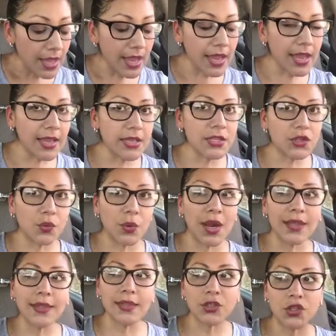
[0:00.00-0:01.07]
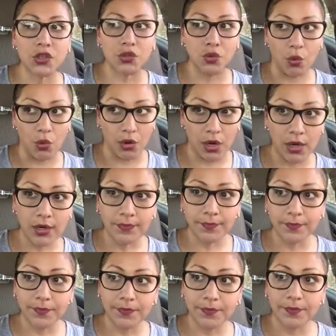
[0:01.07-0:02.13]
And we're at the store,
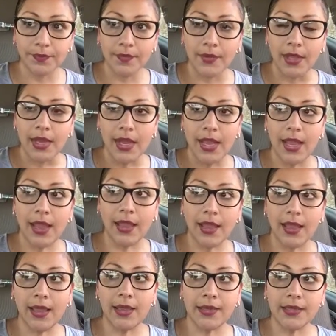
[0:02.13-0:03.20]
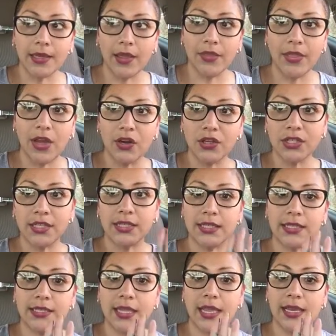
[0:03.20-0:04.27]
and there's
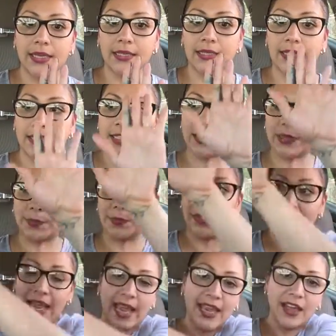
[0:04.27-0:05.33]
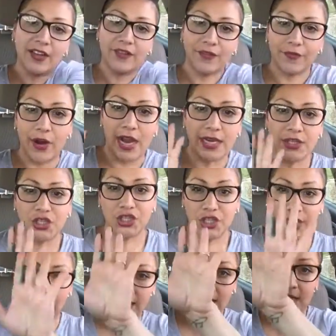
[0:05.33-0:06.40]
this like display of fried
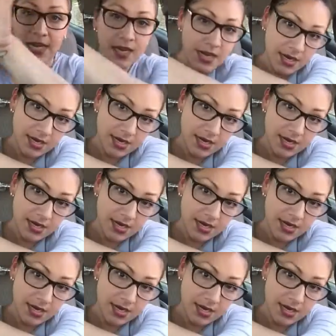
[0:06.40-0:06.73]
chicken.